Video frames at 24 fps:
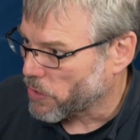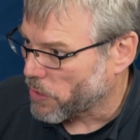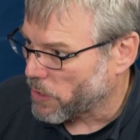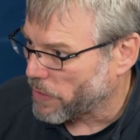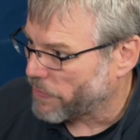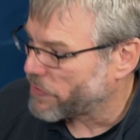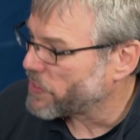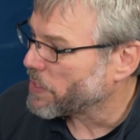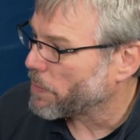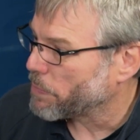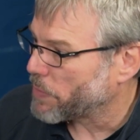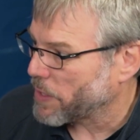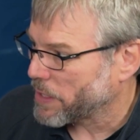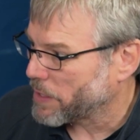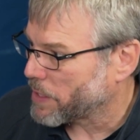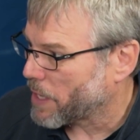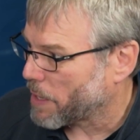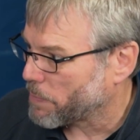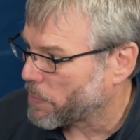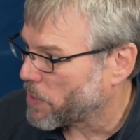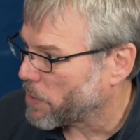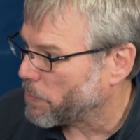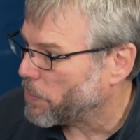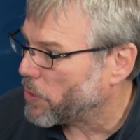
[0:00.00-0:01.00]
or of something that
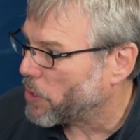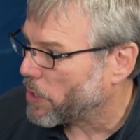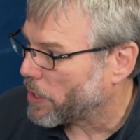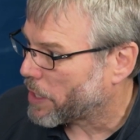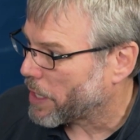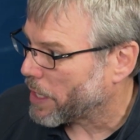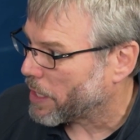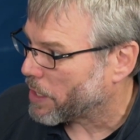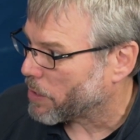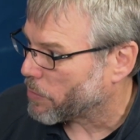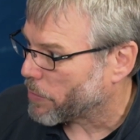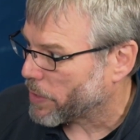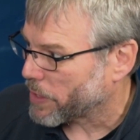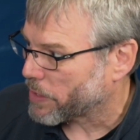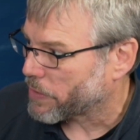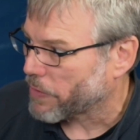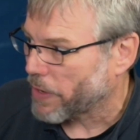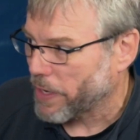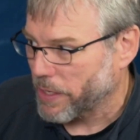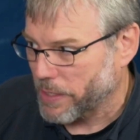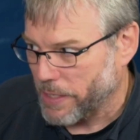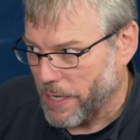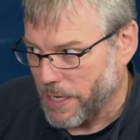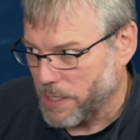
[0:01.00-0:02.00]
I'm communicating with,
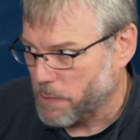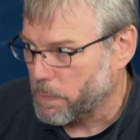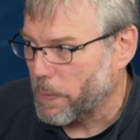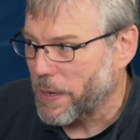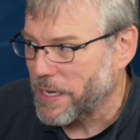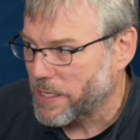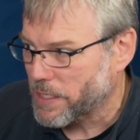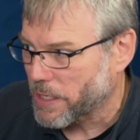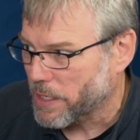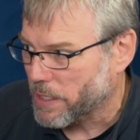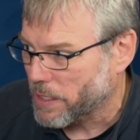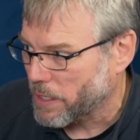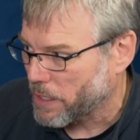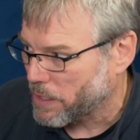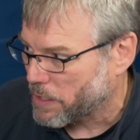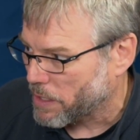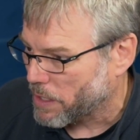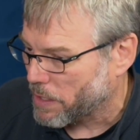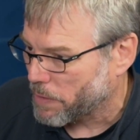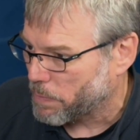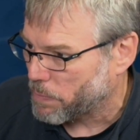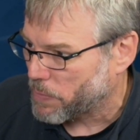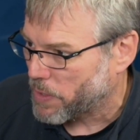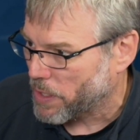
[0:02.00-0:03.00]
right? That's basically
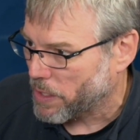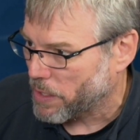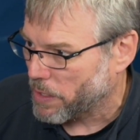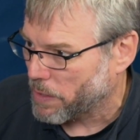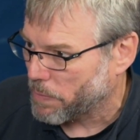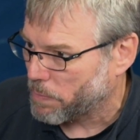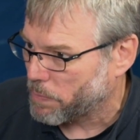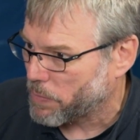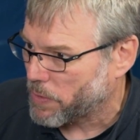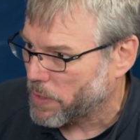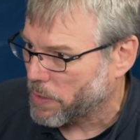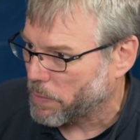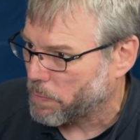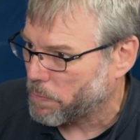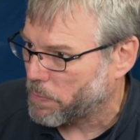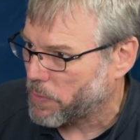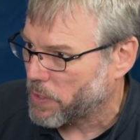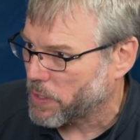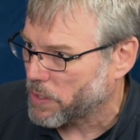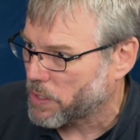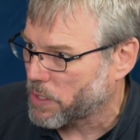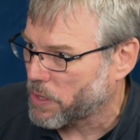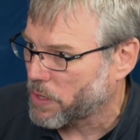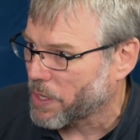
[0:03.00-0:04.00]

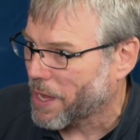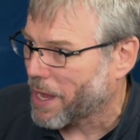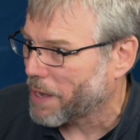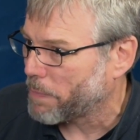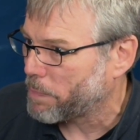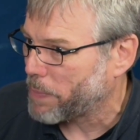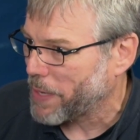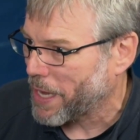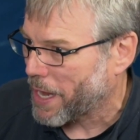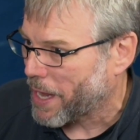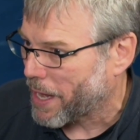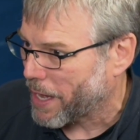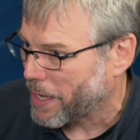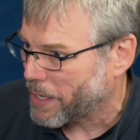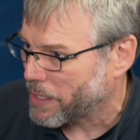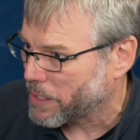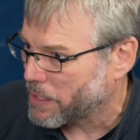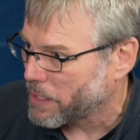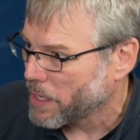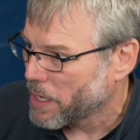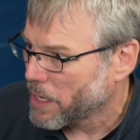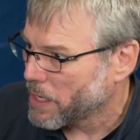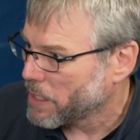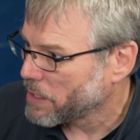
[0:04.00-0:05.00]
the thought
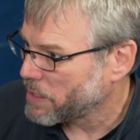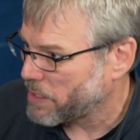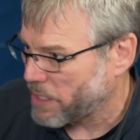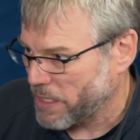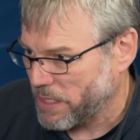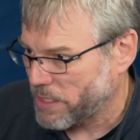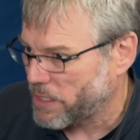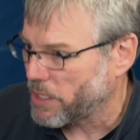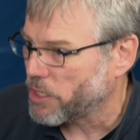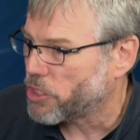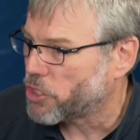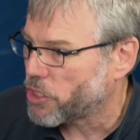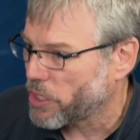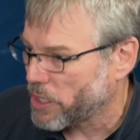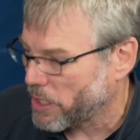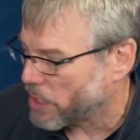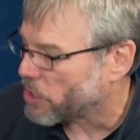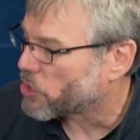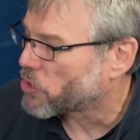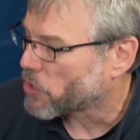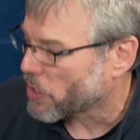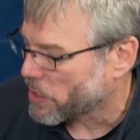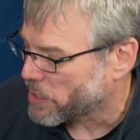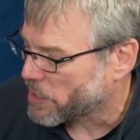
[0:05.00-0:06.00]
behind TCG
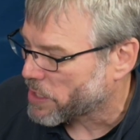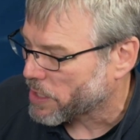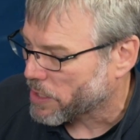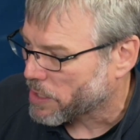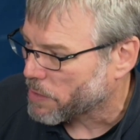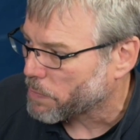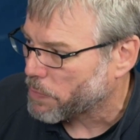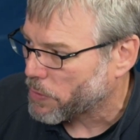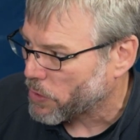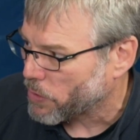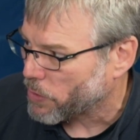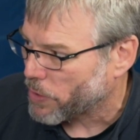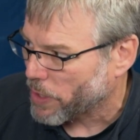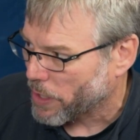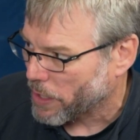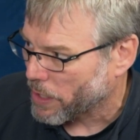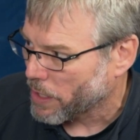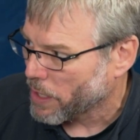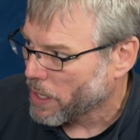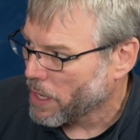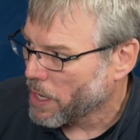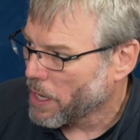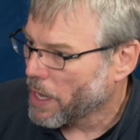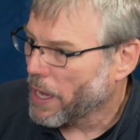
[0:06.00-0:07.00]
and trusted computing.